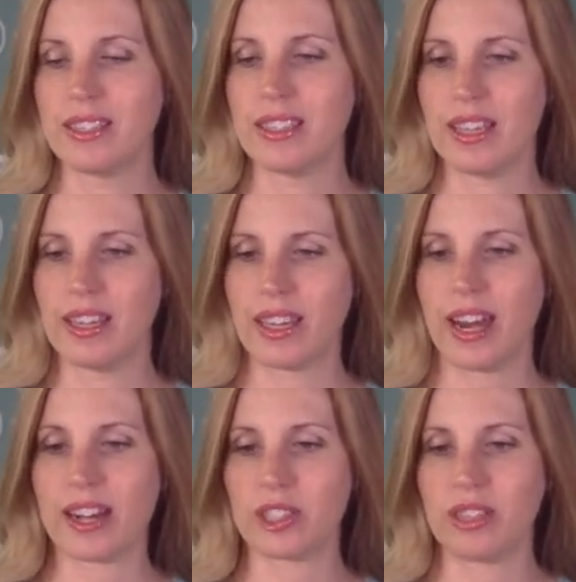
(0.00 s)
You
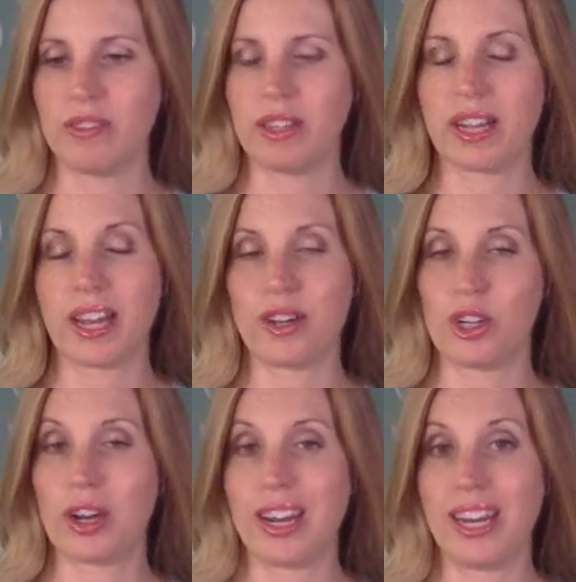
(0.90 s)
can actually feel it kind of
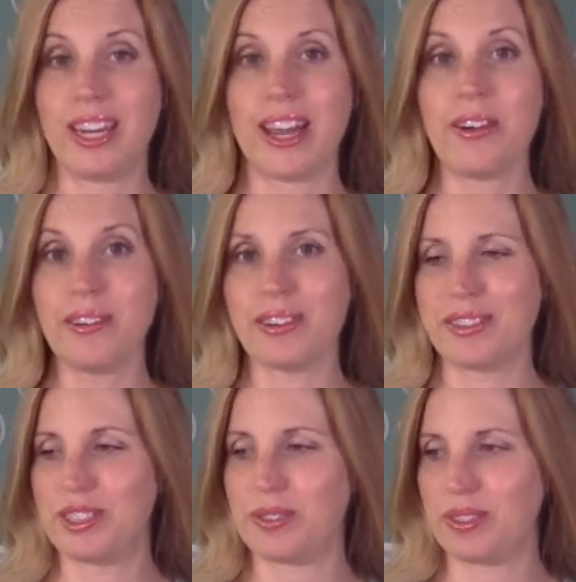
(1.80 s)
draining out,
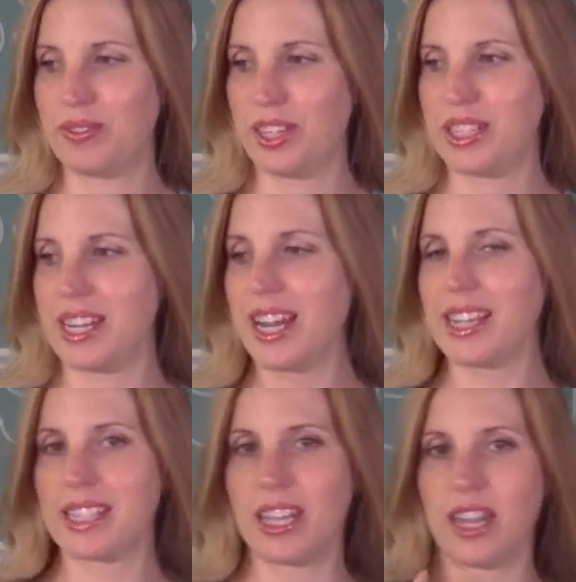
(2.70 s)
which feels
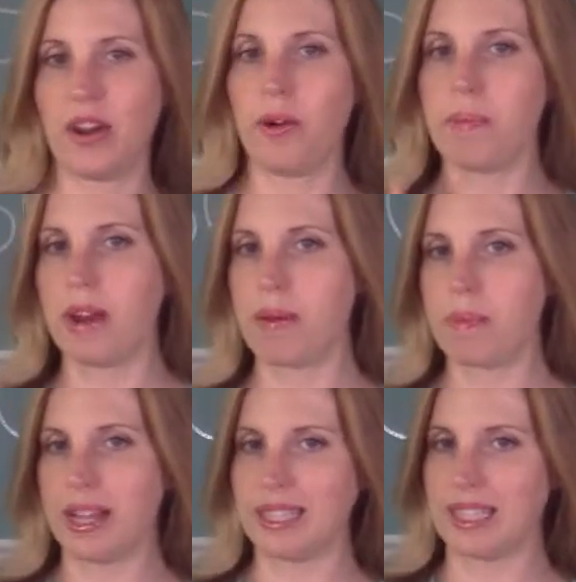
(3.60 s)
nice. And then open
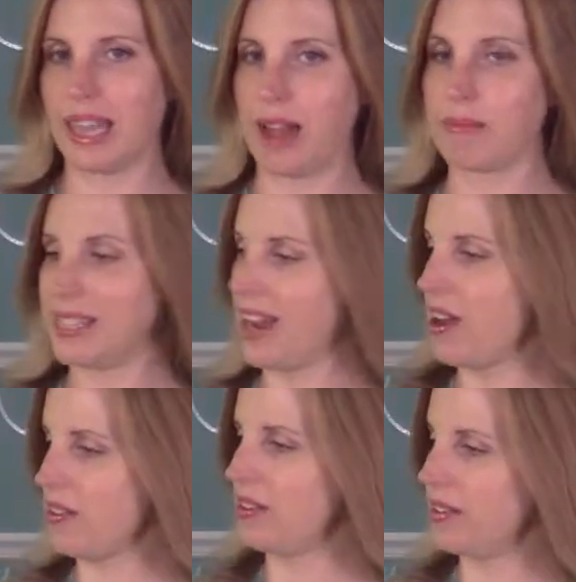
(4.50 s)
up and slap
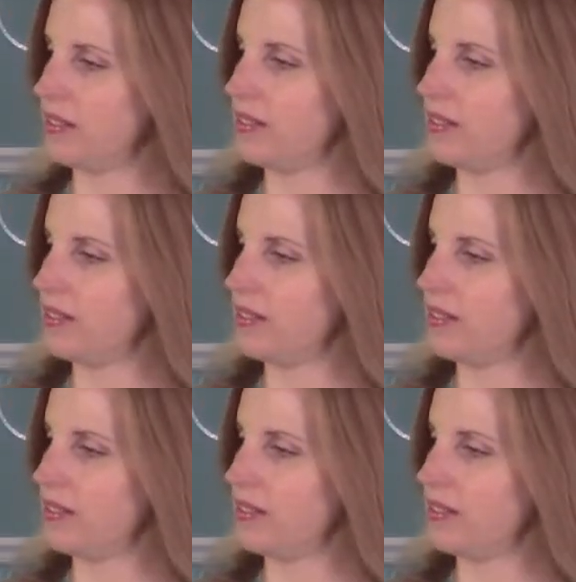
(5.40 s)
down